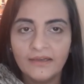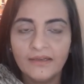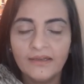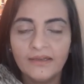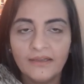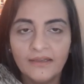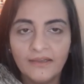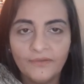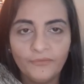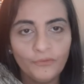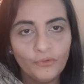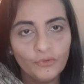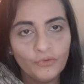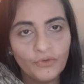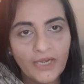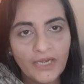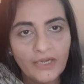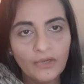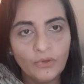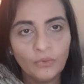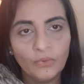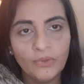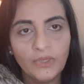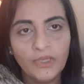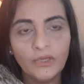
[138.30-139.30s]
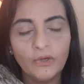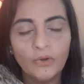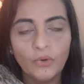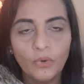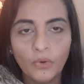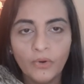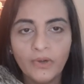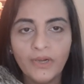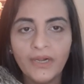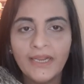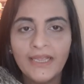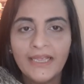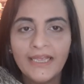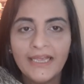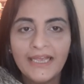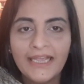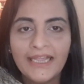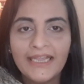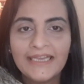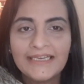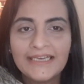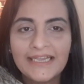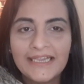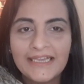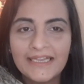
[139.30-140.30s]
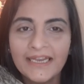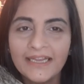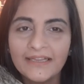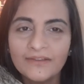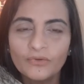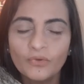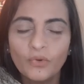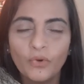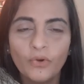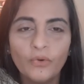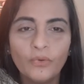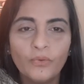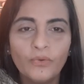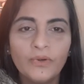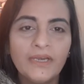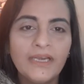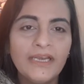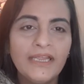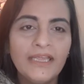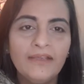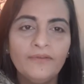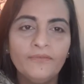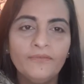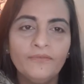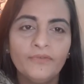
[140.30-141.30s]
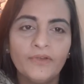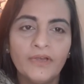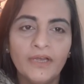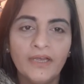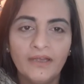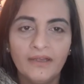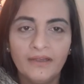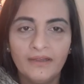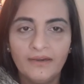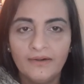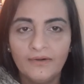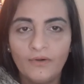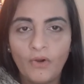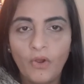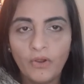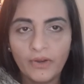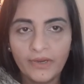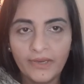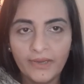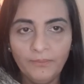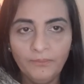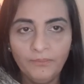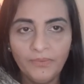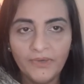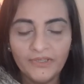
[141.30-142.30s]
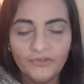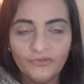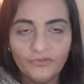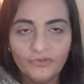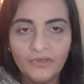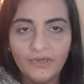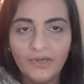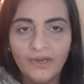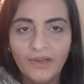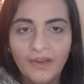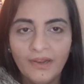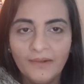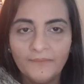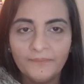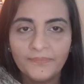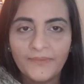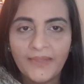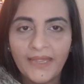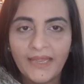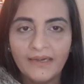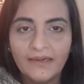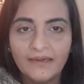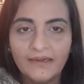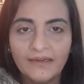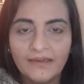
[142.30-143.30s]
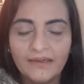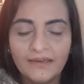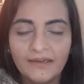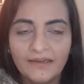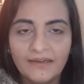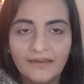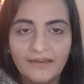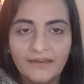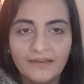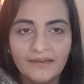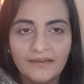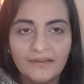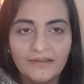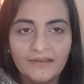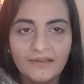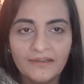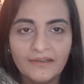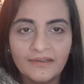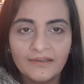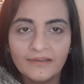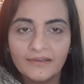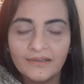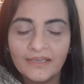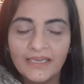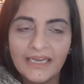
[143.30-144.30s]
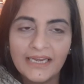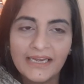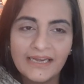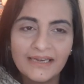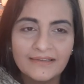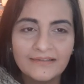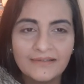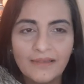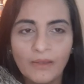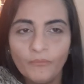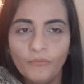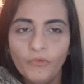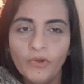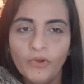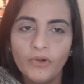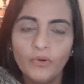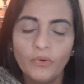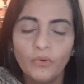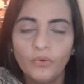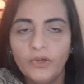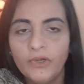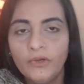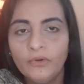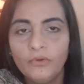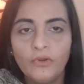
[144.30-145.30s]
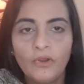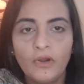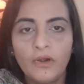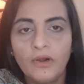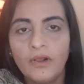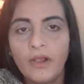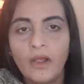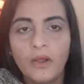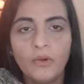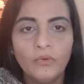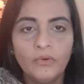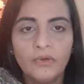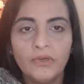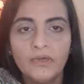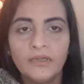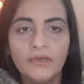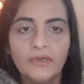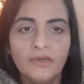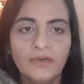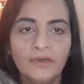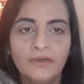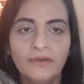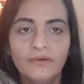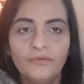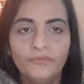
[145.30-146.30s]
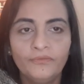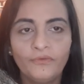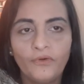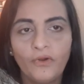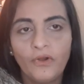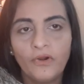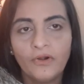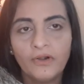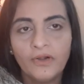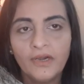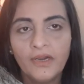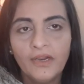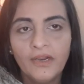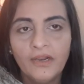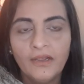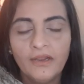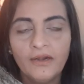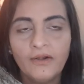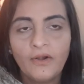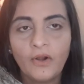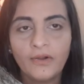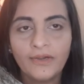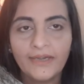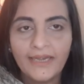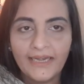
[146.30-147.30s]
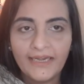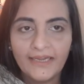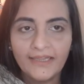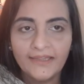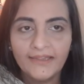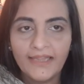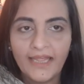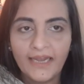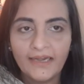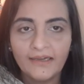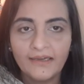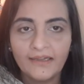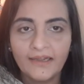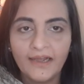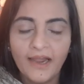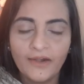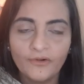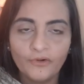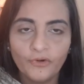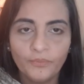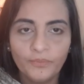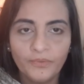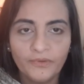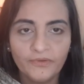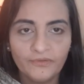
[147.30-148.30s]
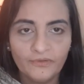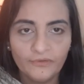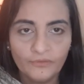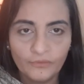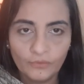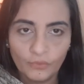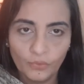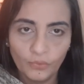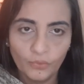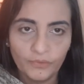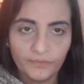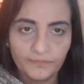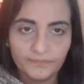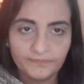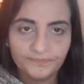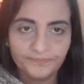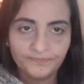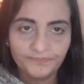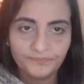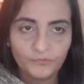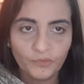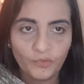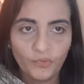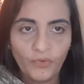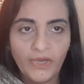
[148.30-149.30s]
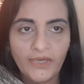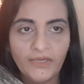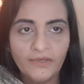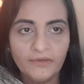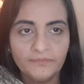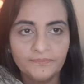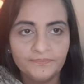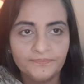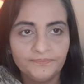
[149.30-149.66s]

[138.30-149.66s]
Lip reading: if you tend to ignore, it's going to leave a wrong impression, and it will somewhere go into your account for not getting that 100% score, right?